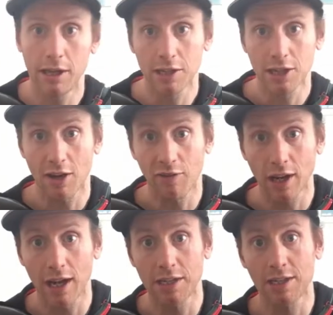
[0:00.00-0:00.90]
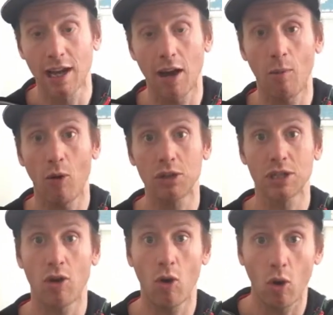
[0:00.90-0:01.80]
Stuff, guys. That was
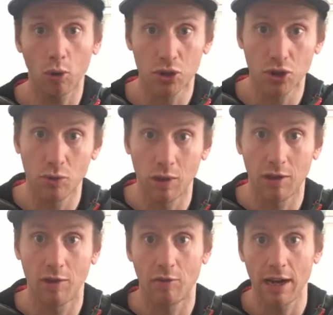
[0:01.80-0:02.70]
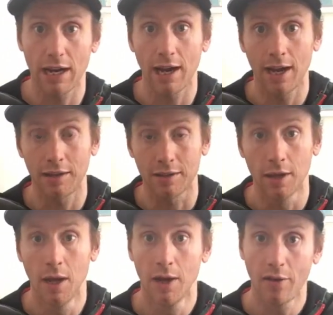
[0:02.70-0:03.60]
the whole tune with the right hand.
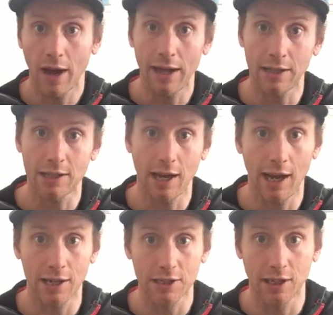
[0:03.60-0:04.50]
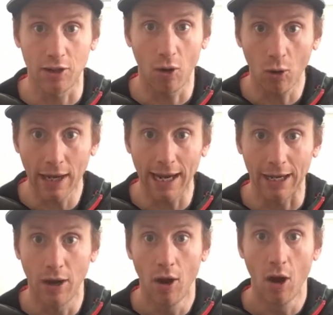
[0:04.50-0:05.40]
That is excellent. Okay,